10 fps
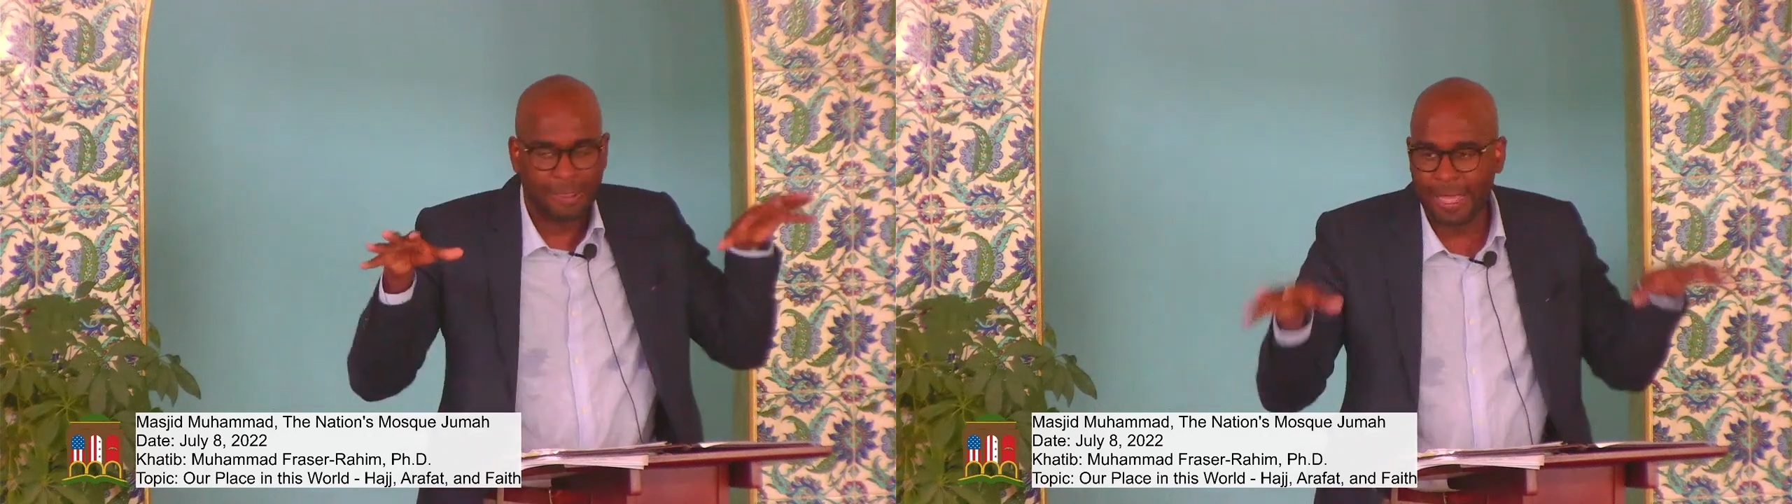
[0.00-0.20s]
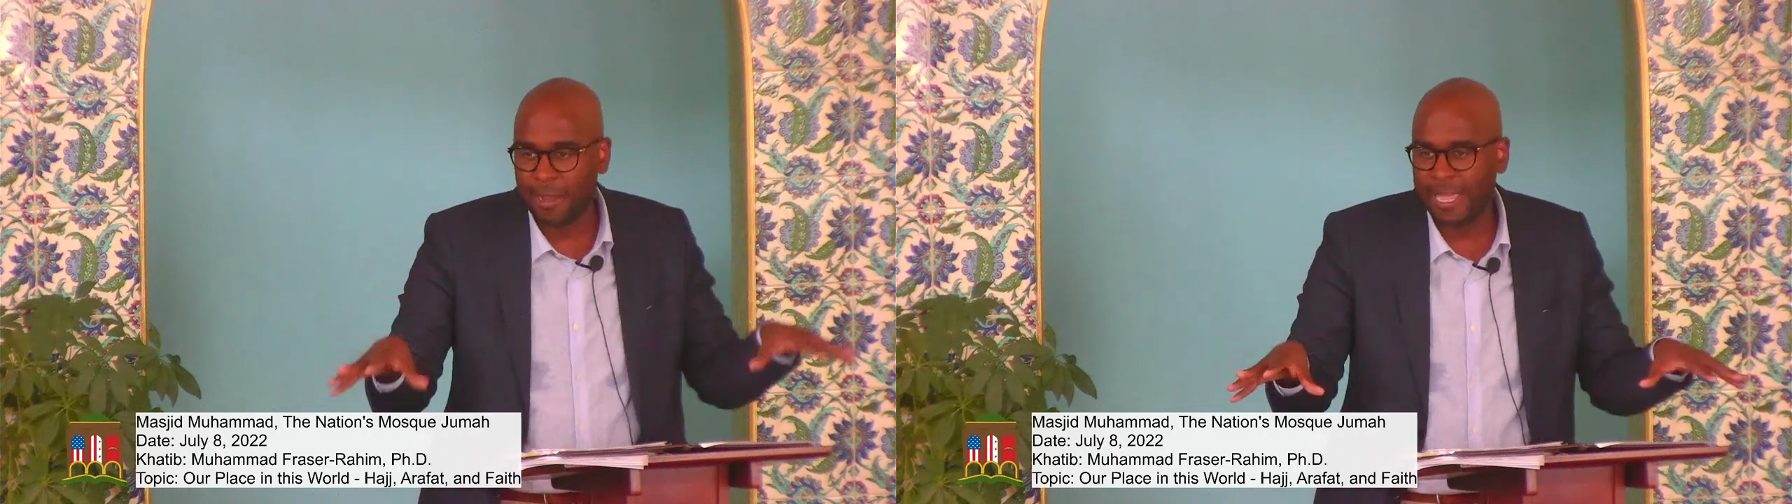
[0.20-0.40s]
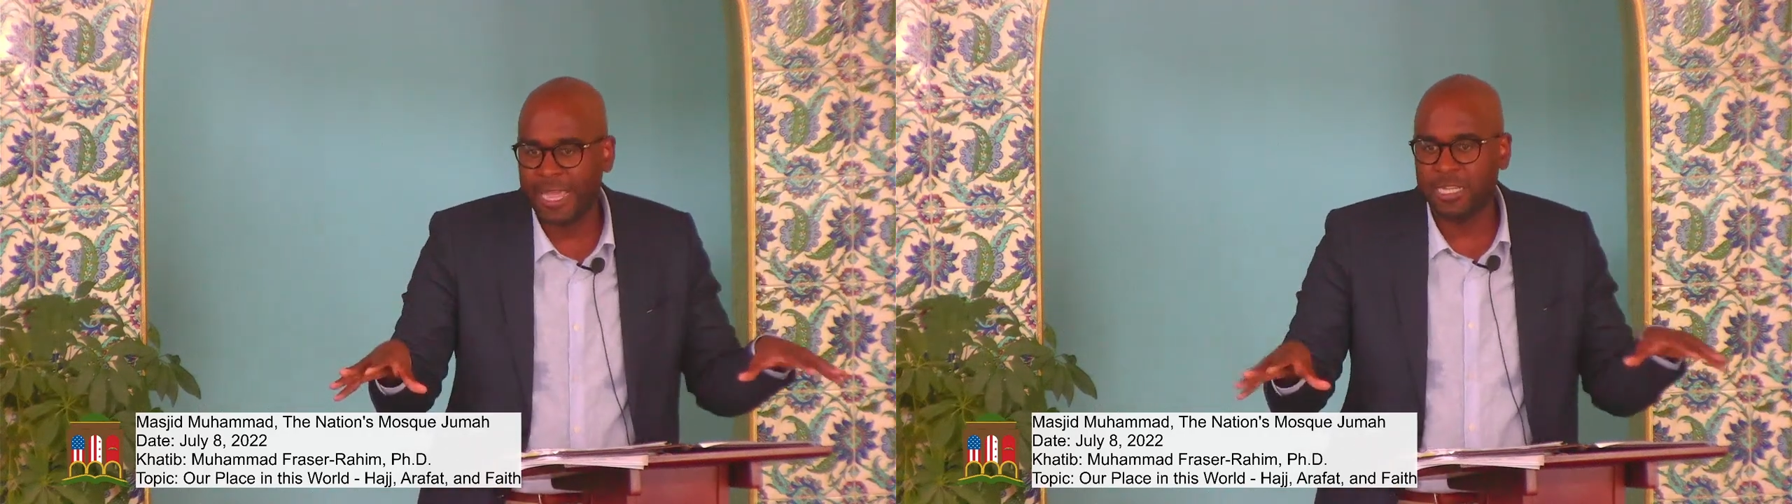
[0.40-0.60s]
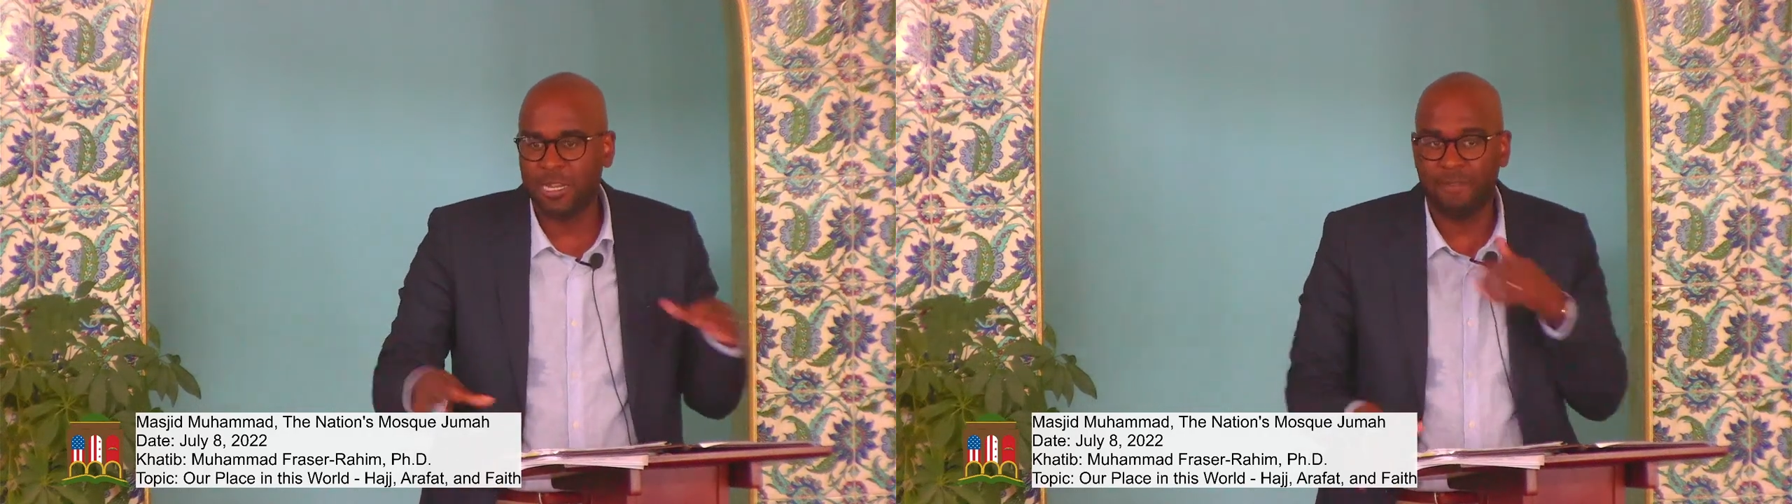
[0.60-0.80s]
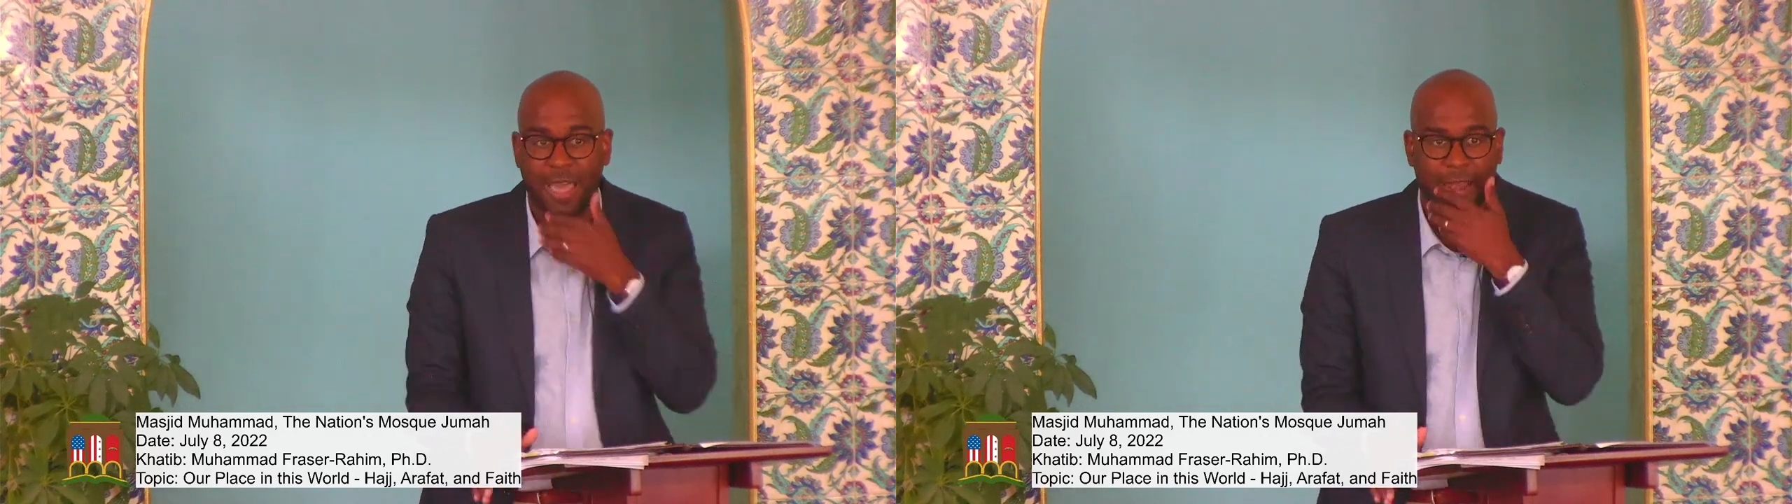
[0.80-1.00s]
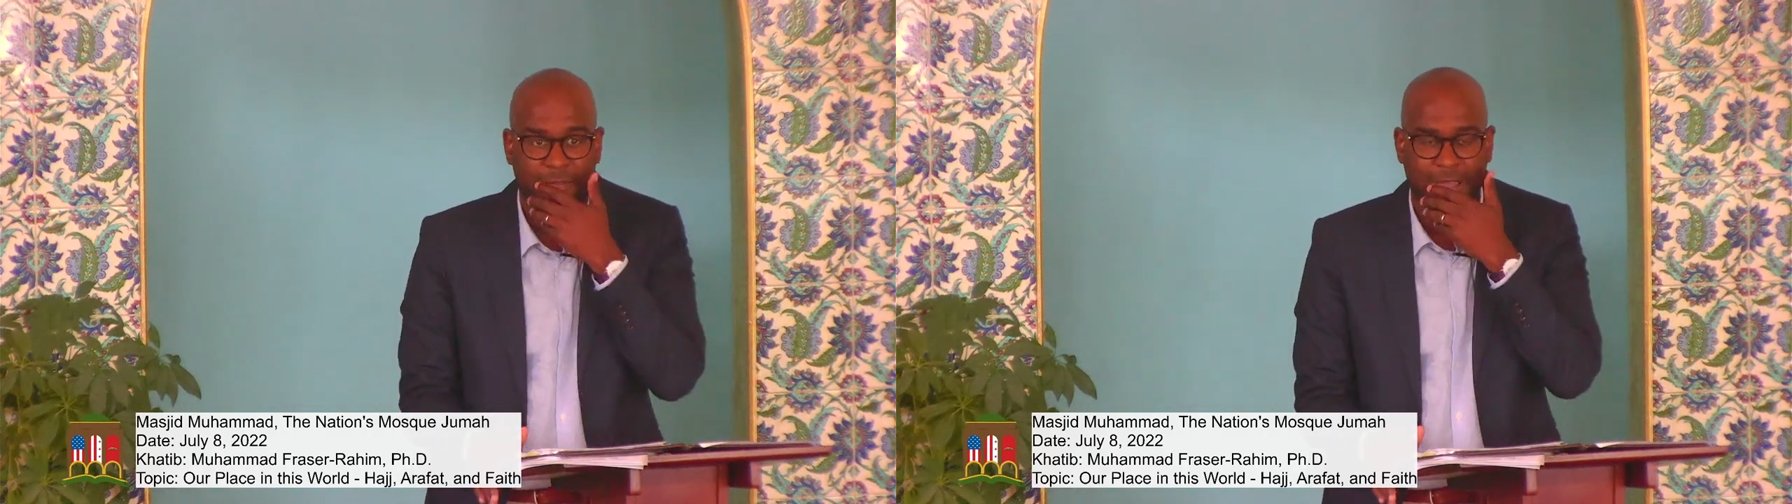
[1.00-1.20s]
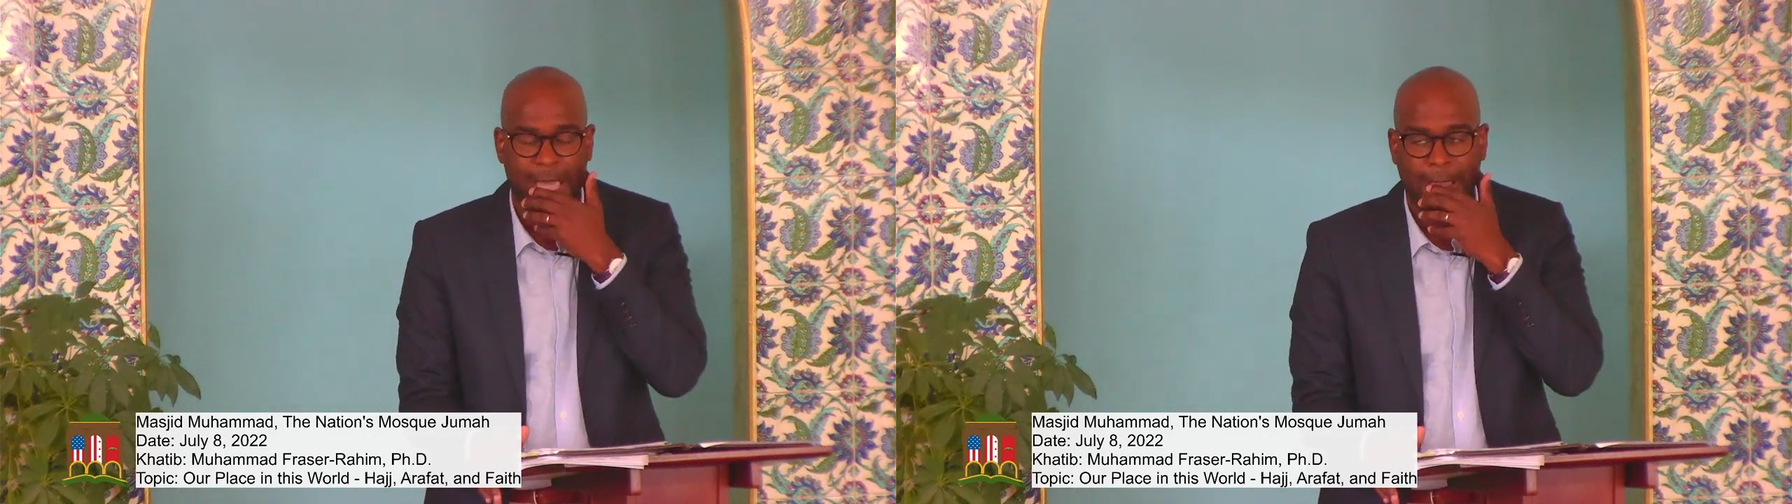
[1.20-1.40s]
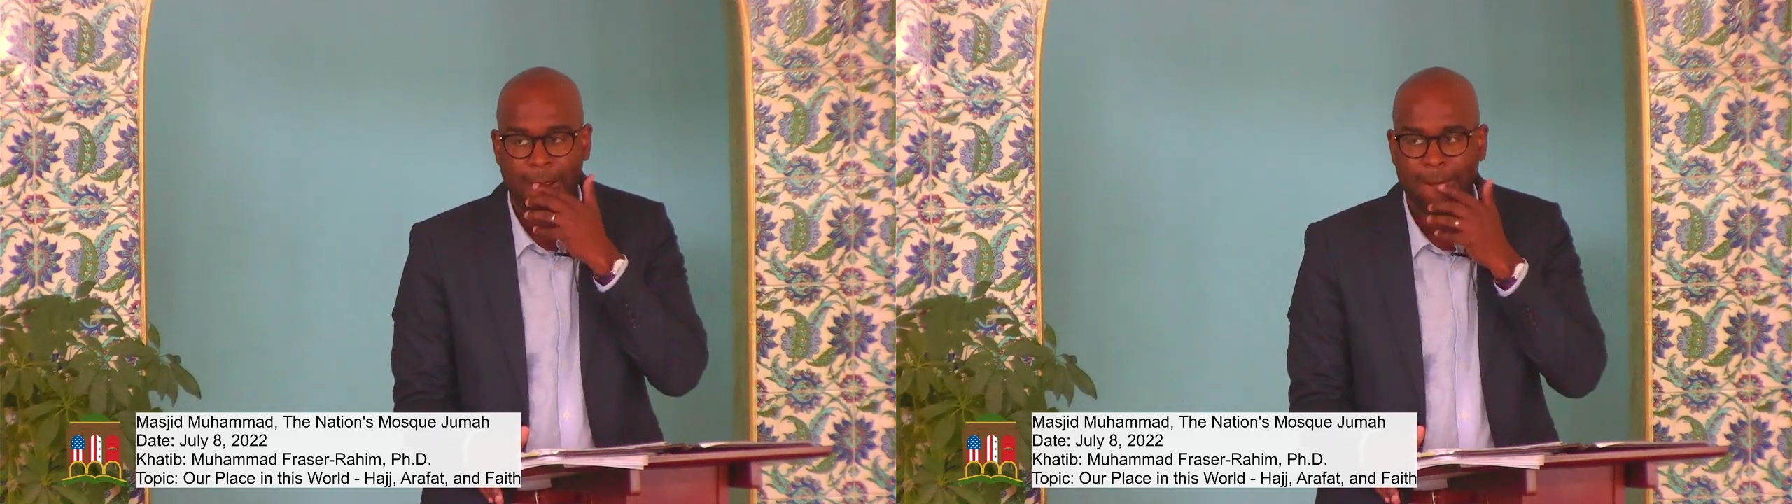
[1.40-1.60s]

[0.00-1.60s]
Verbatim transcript: occasion of Arafat,